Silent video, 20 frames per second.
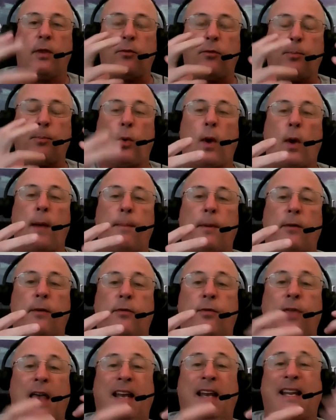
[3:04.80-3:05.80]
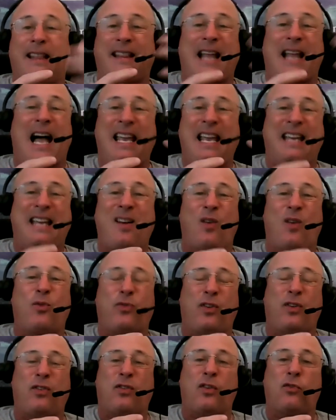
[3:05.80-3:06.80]
this premise that a
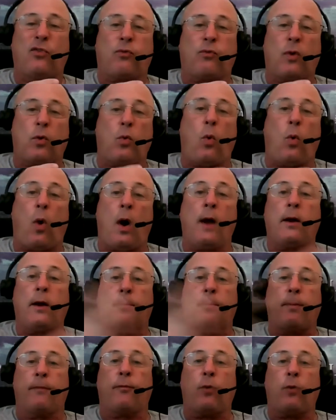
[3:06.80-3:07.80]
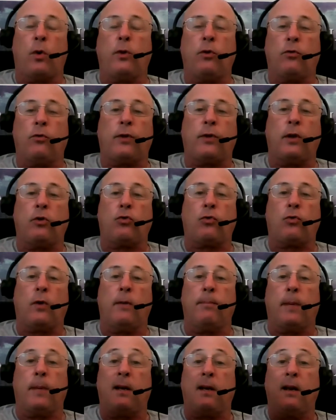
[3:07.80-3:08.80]
diagnosis is required before you seek
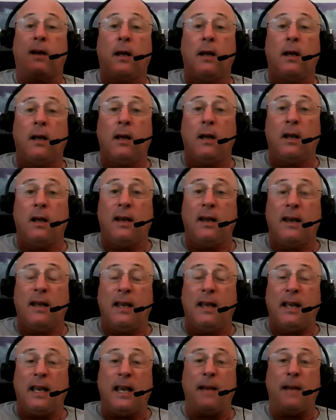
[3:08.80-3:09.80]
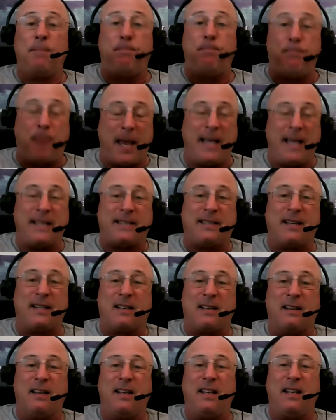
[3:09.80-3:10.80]
treatment, it
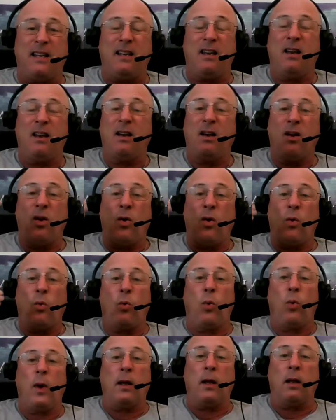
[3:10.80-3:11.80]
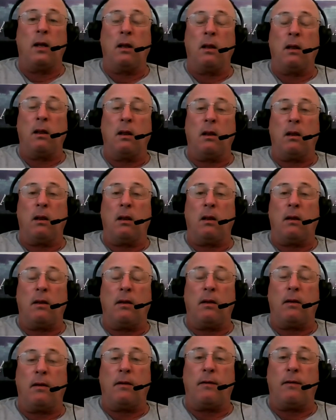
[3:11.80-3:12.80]
basically will
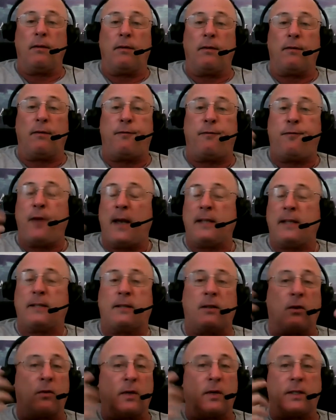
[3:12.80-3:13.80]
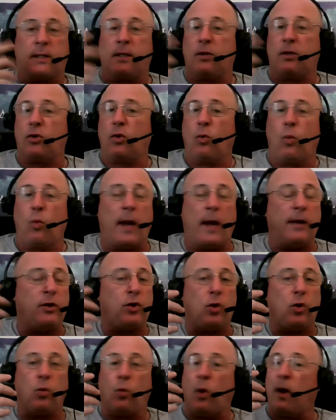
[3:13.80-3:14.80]
fester a
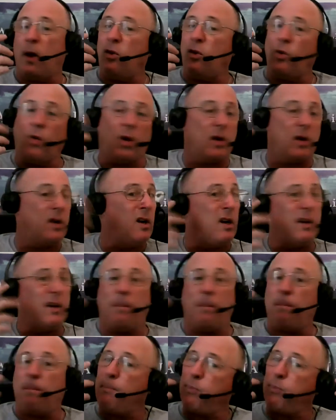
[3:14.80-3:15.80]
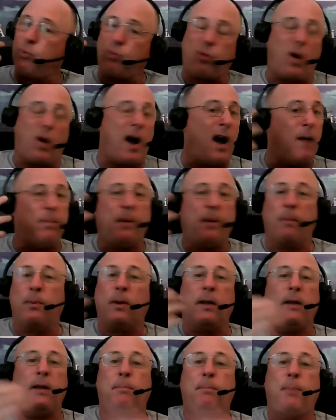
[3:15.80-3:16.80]
situation where you're going to
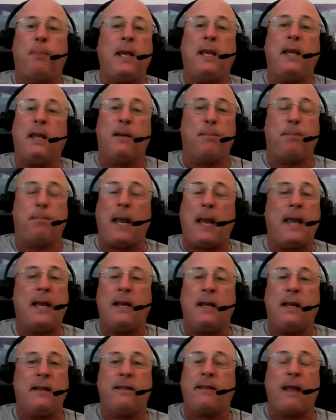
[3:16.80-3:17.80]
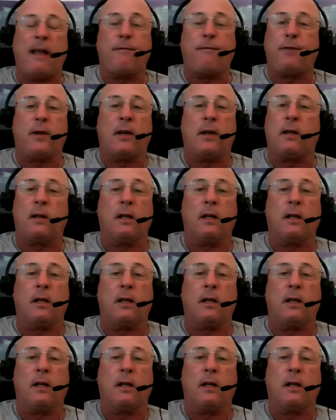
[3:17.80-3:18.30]
probably be in pain indefinitely.